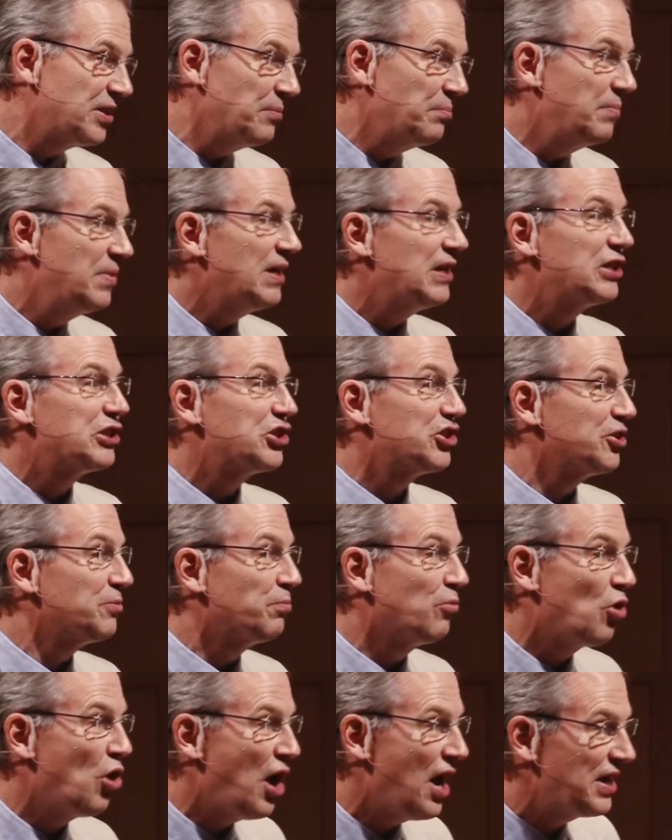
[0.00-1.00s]
the biggest
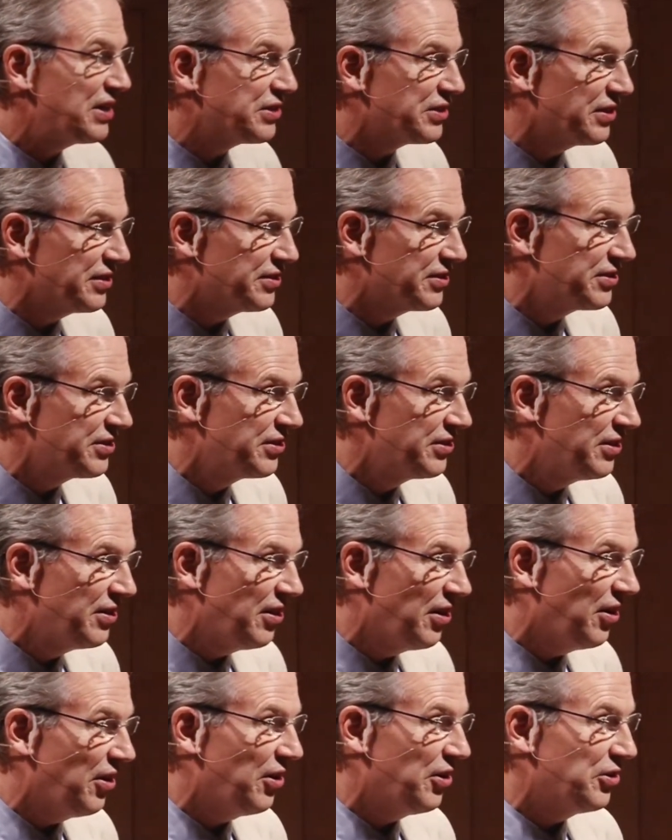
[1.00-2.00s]
surprises
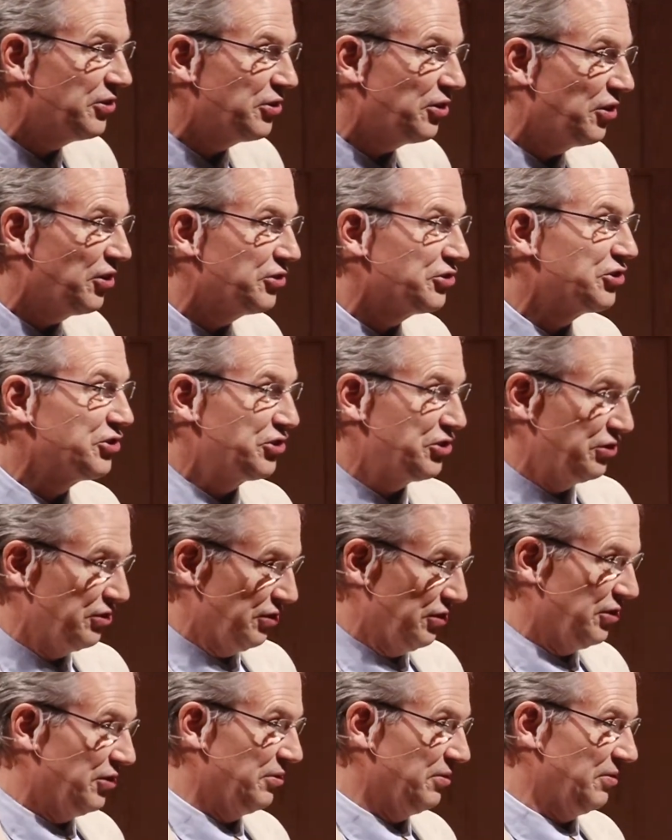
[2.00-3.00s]
are, are,
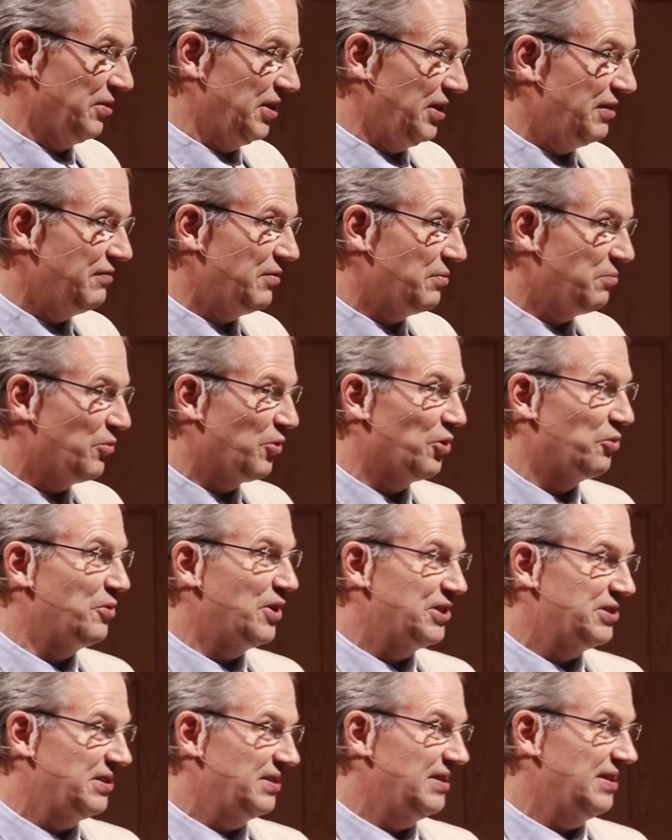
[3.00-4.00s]
are even more
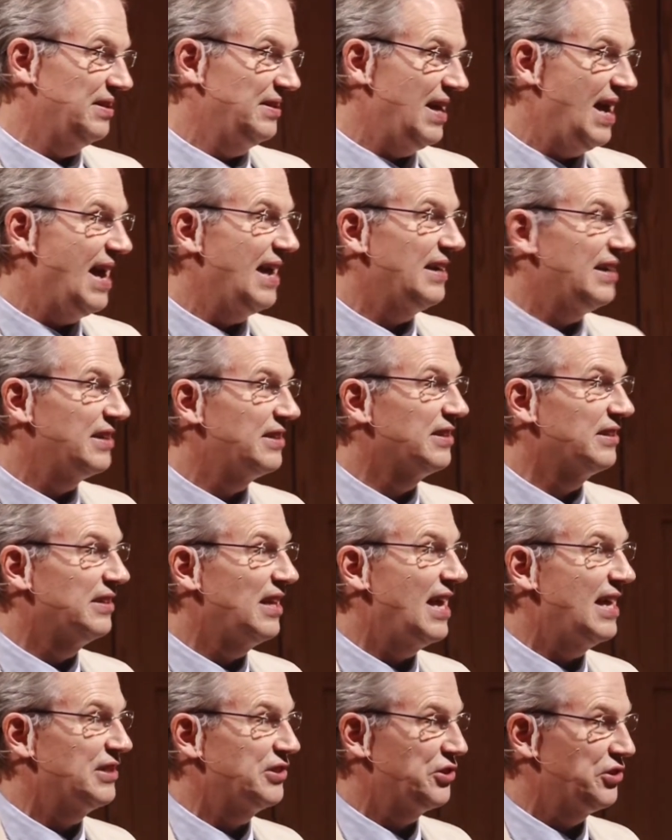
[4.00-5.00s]
recent than that. In the
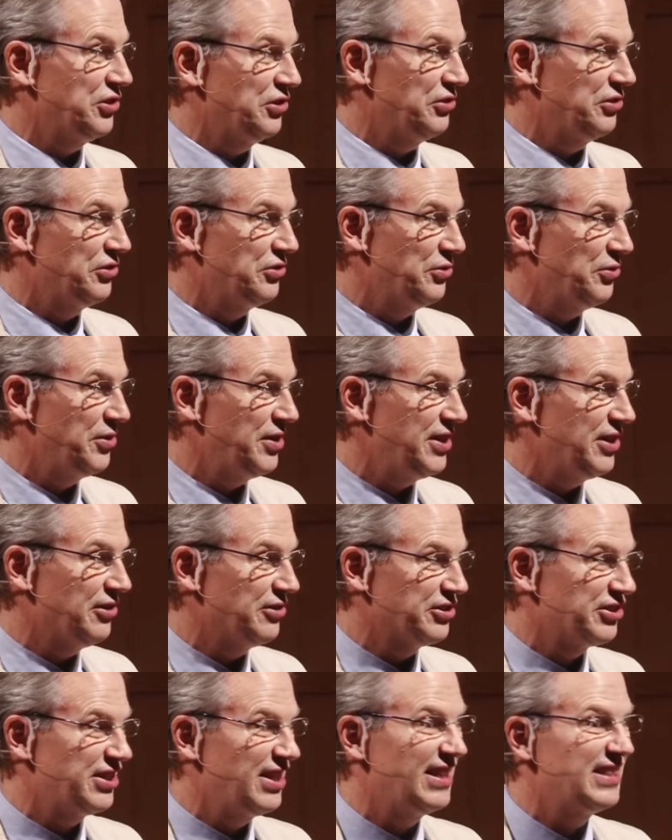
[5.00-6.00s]
last 30
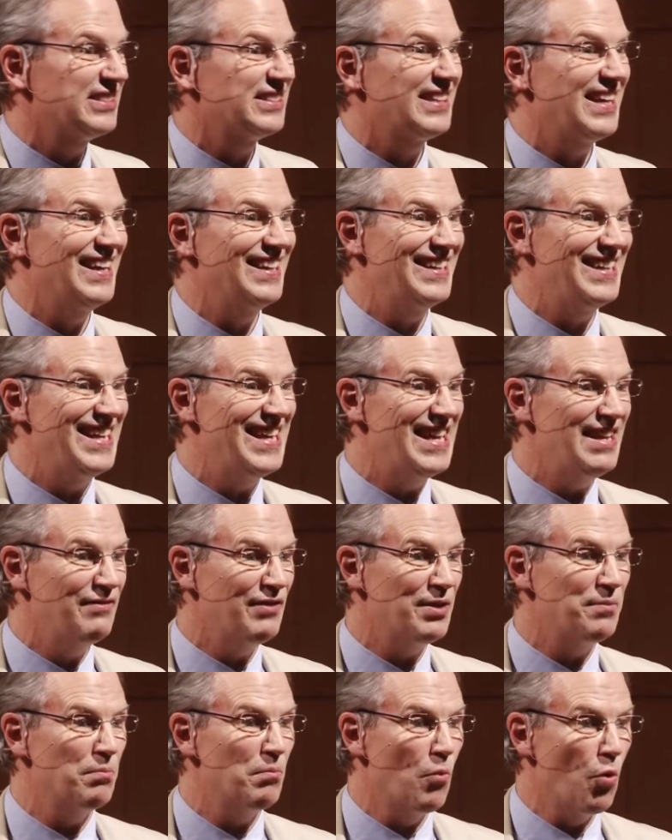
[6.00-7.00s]
years, things get
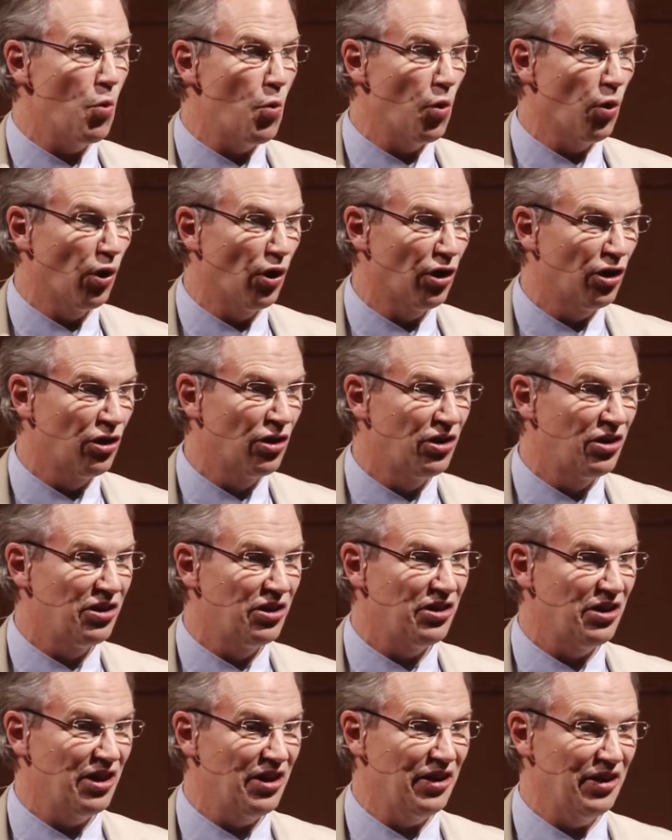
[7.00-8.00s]
even more
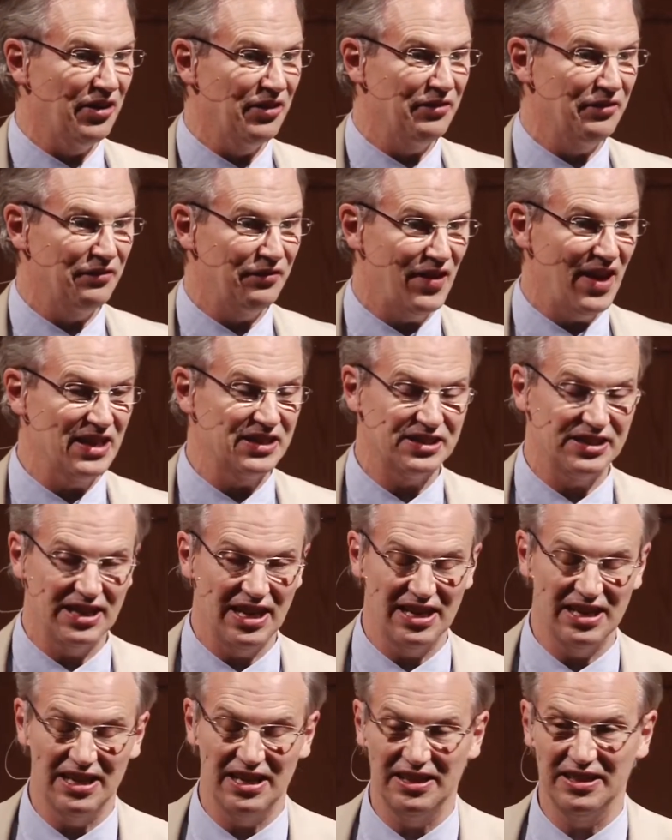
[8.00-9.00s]
uh,
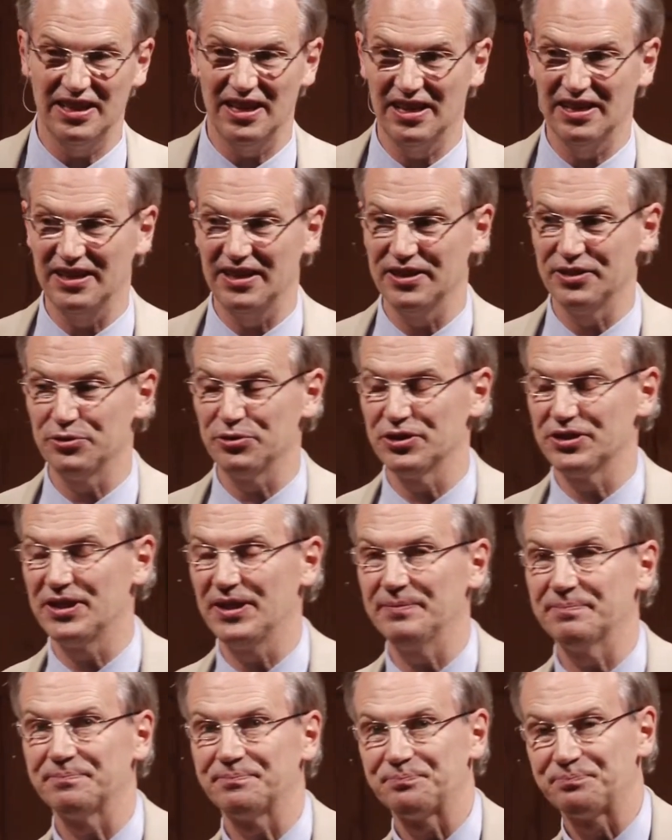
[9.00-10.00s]
fascinating and interesting.